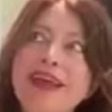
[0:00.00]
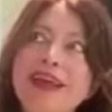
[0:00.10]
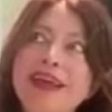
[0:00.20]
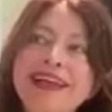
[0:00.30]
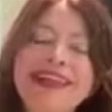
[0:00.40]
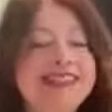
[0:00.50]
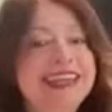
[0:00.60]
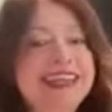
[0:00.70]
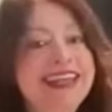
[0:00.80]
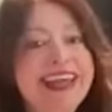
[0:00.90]
And he said
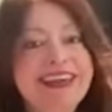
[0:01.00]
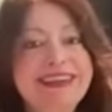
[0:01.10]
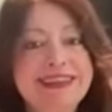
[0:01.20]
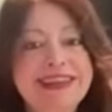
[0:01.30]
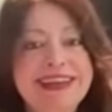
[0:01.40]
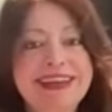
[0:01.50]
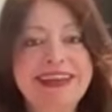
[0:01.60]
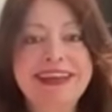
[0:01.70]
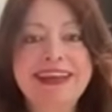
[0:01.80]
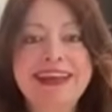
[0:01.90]
it again.
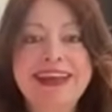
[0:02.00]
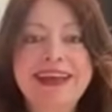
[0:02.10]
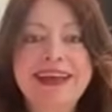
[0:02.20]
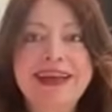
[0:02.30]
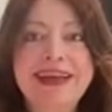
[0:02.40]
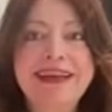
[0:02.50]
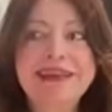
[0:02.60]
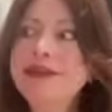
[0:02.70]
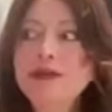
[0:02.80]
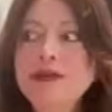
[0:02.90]

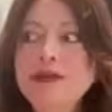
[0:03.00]
No,